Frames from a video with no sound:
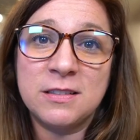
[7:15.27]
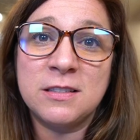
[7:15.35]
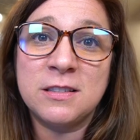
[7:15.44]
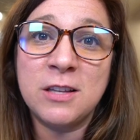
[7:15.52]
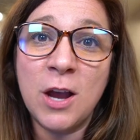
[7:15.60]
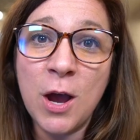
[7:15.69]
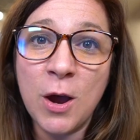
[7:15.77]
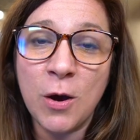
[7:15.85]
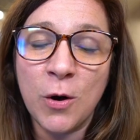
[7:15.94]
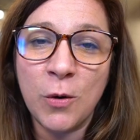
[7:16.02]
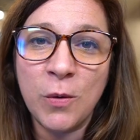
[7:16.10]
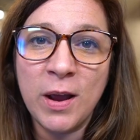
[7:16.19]

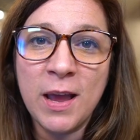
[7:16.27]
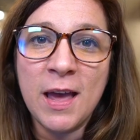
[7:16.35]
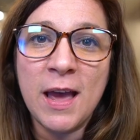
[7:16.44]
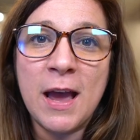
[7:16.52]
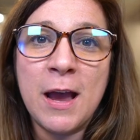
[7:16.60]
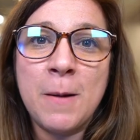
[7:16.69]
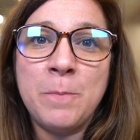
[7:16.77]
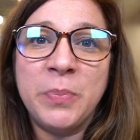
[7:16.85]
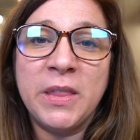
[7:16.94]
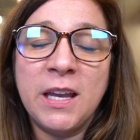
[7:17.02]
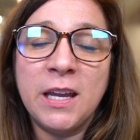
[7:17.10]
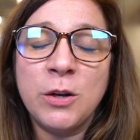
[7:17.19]
So um,
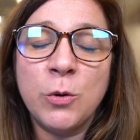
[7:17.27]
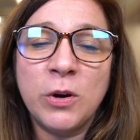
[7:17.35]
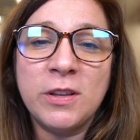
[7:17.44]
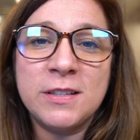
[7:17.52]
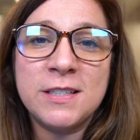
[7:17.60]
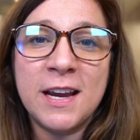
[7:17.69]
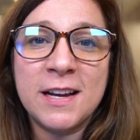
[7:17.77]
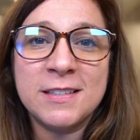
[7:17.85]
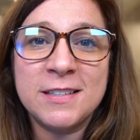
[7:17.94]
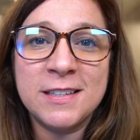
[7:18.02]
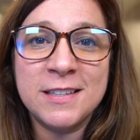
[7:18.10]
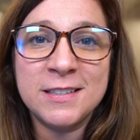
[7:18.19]
the North
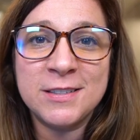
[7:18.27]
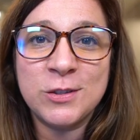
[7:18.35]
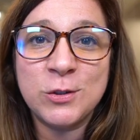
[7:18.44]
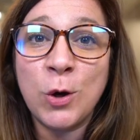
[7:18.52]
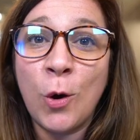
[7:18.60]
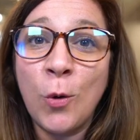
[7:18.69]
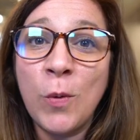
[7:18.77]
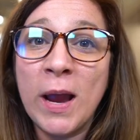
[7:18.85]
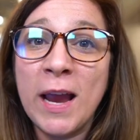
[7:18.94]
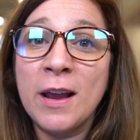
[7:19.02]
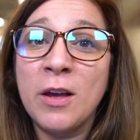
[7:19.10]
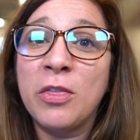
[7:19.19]
Texas
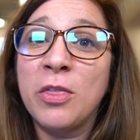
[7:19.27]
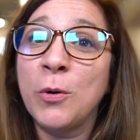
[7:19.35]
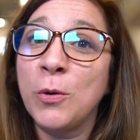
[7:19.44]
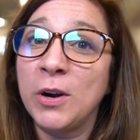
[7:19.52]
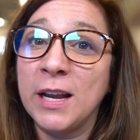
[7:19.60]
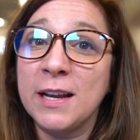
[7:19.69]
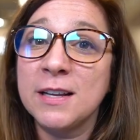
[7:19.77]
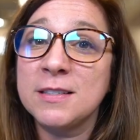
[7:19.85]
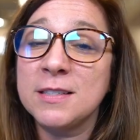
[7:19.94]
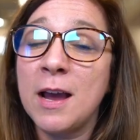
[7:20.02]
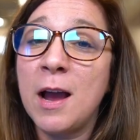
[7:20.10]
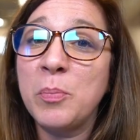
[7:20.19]
Tollway Authority is
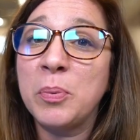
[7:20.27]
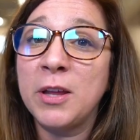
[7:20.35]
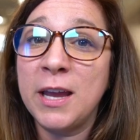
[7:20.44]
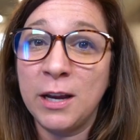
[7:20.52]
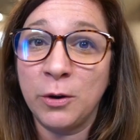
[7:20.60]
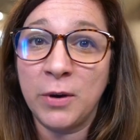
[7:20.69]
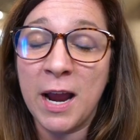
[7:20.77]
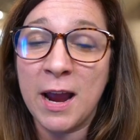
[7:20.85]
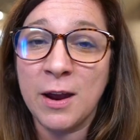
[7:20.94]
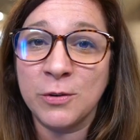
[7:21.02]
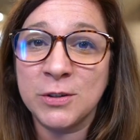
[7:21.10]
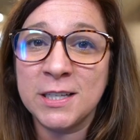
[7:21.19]
not playing
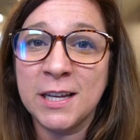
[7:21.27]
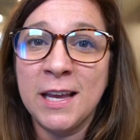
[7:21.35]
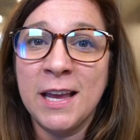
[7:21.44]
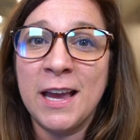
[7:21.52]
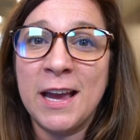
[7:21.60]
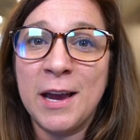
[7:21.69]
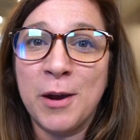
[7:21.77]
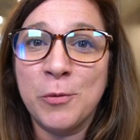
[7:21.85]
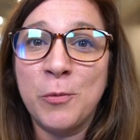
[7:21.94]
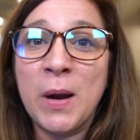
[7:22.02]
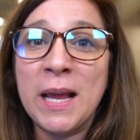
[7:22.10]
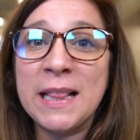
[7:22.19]
around uh,
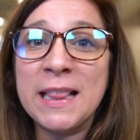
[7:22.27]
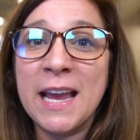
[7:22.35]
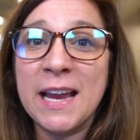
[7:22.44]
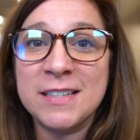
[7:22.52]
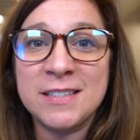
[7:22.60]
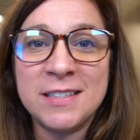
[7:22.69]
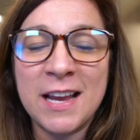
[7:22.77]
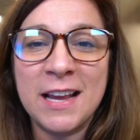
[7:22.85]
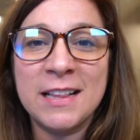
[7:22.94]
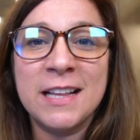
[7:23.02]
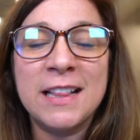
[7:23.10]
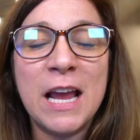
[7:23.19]
when they say
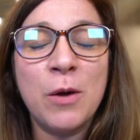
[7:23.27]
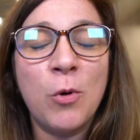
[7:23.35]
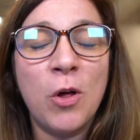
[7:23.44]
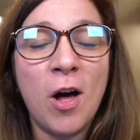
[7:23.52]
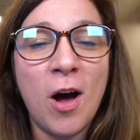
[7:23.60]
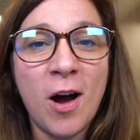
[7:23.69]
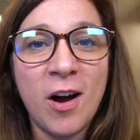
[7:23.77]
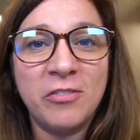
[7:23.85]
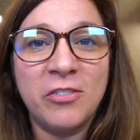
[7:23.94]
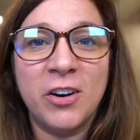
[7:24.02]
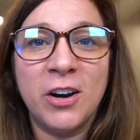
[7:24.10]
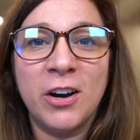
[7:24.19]
that they will
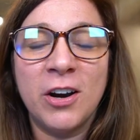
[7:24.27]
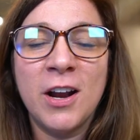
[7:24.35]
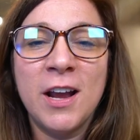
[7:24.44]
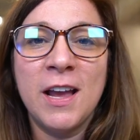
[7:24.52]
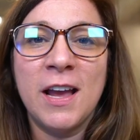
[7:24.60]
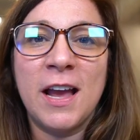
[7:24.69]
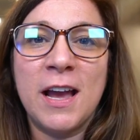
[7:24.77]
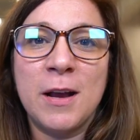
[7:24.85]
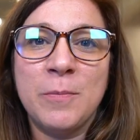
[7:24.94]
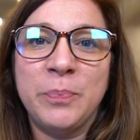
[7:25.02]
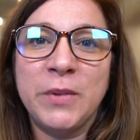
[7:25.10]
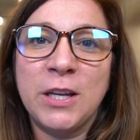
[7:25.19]
offer,
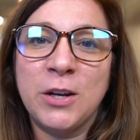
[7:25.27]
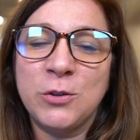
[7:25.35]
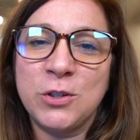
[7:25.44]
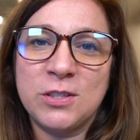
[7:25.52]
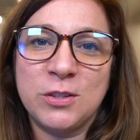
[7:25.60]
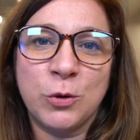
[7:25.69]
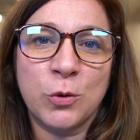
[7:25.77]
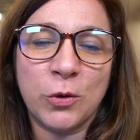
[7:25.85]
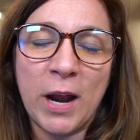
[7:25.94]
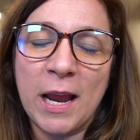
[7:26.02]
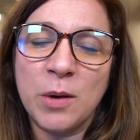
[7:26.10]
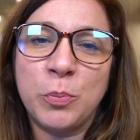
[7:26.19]
um, you know, just
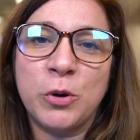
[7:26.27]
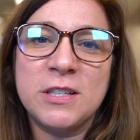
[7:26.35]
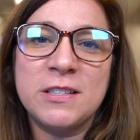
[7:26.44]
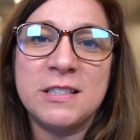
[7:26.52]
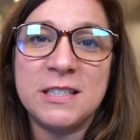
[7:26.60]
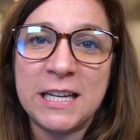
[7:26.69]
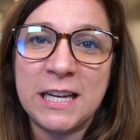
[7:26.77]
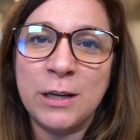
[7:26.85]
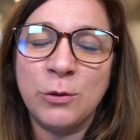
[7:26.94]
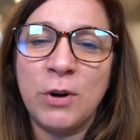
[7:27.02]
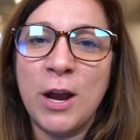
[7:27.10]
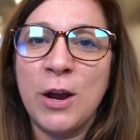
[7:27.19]
great,
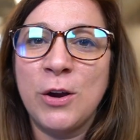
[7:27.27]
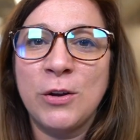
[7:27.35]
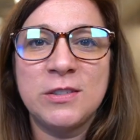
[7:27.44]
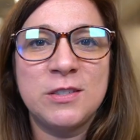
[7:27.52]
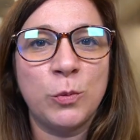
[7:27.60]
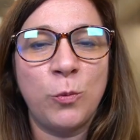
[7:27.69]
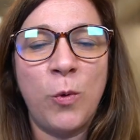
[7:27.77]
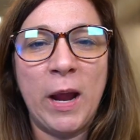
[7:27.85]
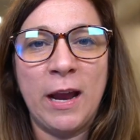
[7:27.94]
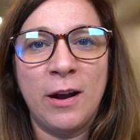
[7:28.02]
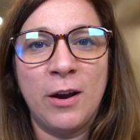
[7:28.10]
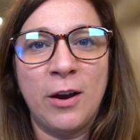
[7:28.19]
pristine roads
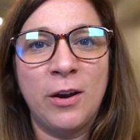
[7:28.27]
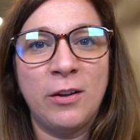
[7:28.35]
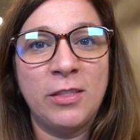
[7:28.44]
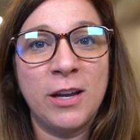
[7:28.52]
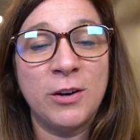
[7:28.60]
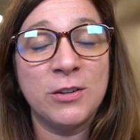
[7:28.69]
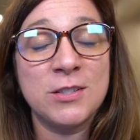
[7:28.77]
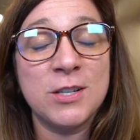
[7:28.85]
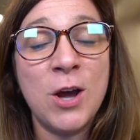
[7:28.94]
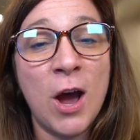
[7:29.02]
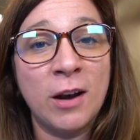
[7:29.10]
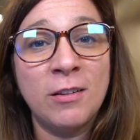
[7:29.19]
where there's
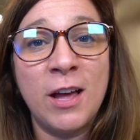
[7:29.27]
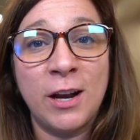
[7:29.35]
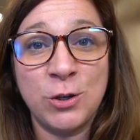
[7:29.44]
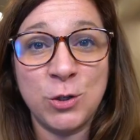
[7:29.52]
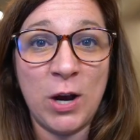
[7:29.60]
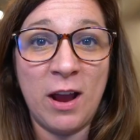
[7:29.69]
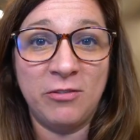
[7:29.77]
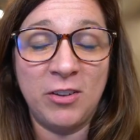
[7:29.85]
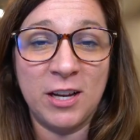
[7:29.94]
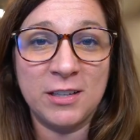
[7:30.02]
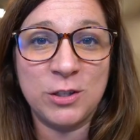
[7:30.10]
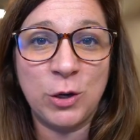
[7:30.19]
not a lot of
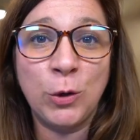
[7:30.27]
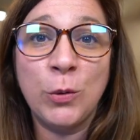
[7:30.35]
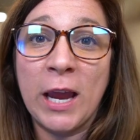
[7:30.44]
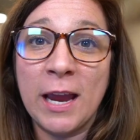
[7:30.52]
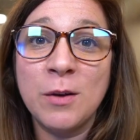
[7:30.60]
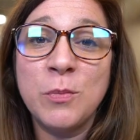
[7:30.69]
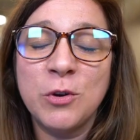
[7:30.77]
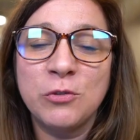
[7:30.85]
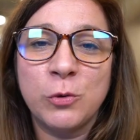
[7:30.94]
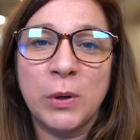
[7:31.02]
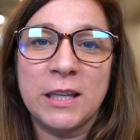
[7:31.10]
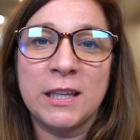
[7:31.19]
traffic. So you can
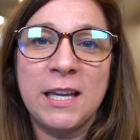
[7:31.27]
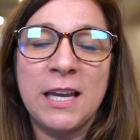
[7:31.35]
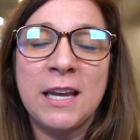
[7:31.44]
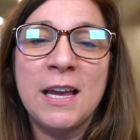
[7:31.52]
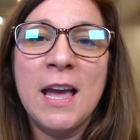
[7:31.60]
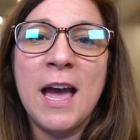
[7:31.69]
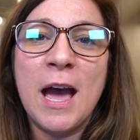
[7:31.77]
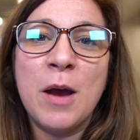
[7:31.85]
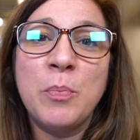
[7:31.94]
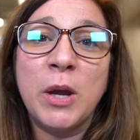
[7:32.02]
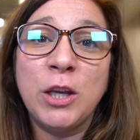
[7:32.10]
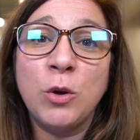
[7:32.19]
move quickly,
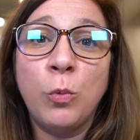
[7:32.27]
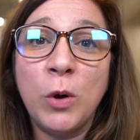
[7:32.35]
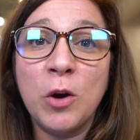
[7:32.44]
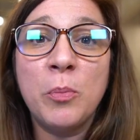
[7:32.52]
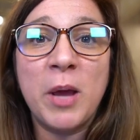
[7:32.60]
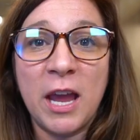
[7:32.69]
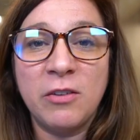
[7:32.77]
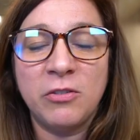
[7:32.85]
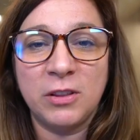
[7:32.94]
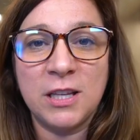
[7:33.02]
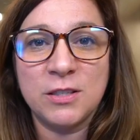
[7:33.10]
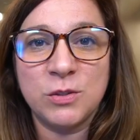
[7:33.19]
um, but you will pay
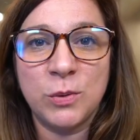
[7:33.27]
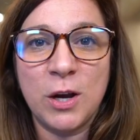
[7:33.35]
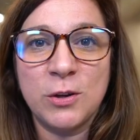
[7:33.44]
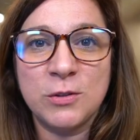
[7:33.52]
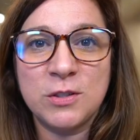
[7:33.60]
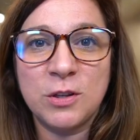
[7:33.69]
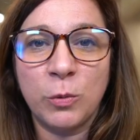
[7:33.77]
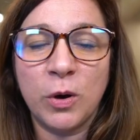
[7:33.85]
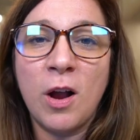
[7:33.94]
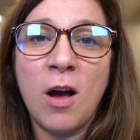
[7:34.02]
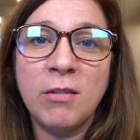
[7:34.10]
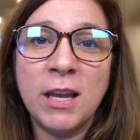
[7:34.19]
for these roads. So we're
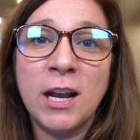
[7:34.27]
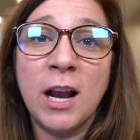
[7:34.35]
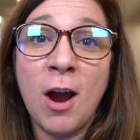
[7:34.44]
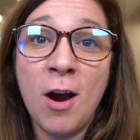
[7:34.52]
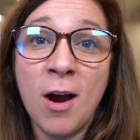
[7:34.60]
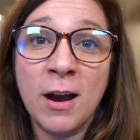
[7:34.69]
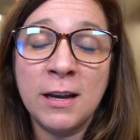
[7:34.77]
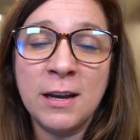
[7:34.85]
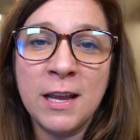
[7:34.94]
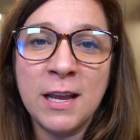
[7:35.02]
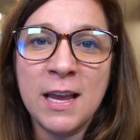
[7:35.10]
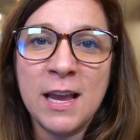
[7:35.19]
calling it a
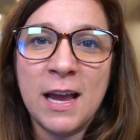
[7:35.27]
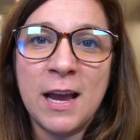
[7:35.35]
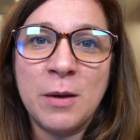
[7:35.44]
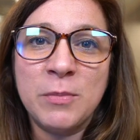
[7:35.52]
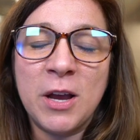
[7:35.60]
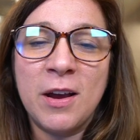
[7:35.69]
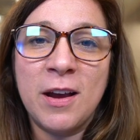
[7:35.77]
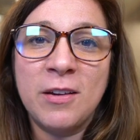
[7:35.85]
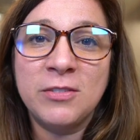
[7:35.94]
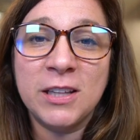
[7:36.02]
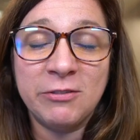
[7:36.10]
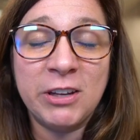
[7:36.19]
con um,
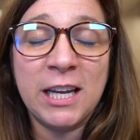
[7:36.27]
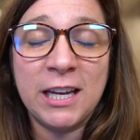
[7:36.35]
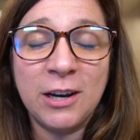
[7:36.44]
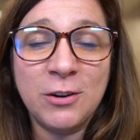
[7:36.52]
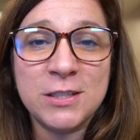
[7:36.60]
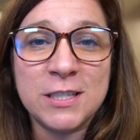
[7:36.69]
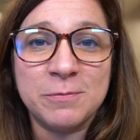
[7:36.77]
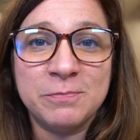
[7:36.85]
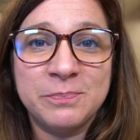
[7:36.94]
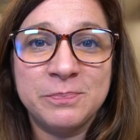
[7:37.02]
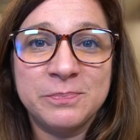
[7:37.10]
of living in Carrollton.